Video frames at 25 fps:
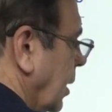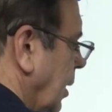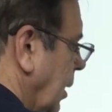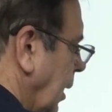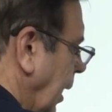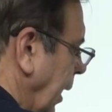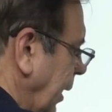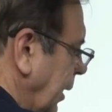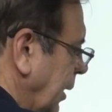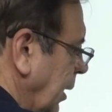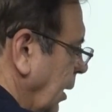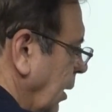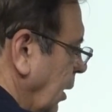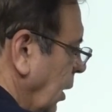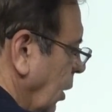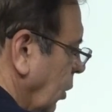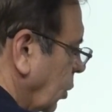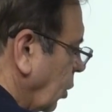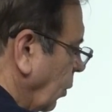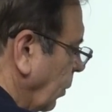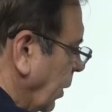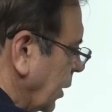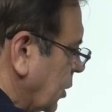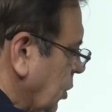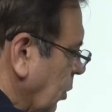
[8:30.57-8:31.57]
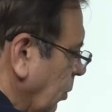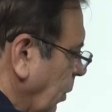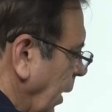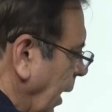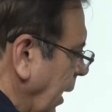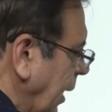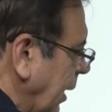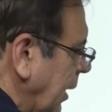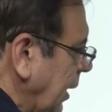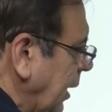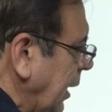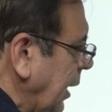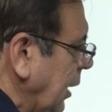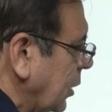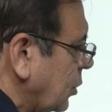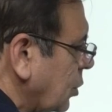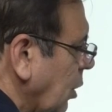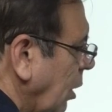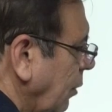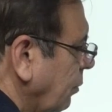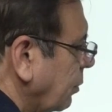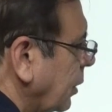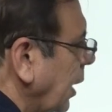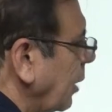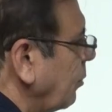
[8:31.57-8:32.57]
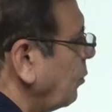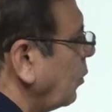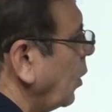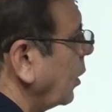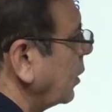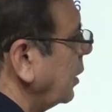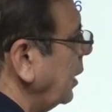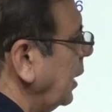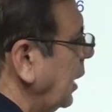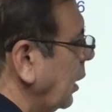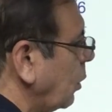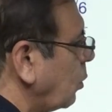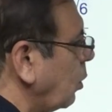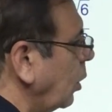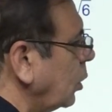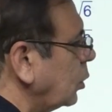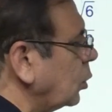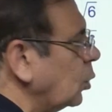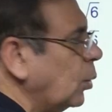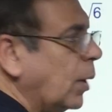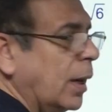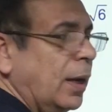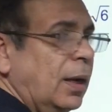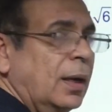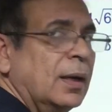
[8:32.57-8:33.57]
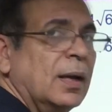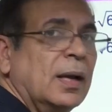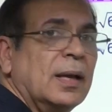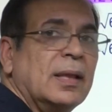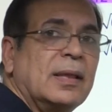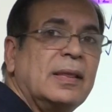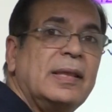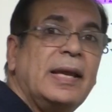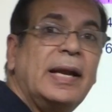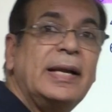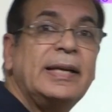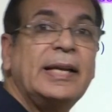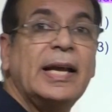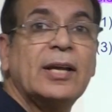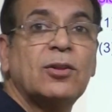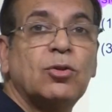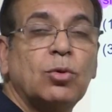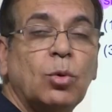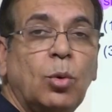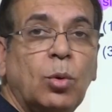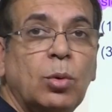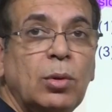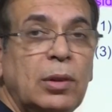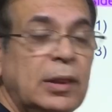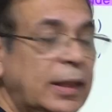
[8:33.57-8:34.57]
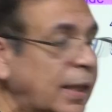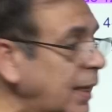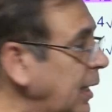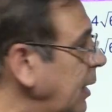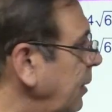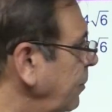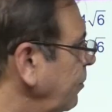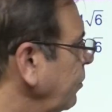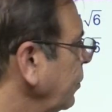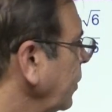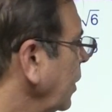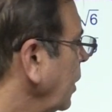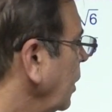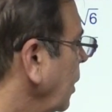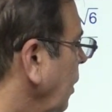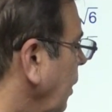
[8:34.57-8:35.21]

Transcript: Right? So which is why each of them was equal to a radius only.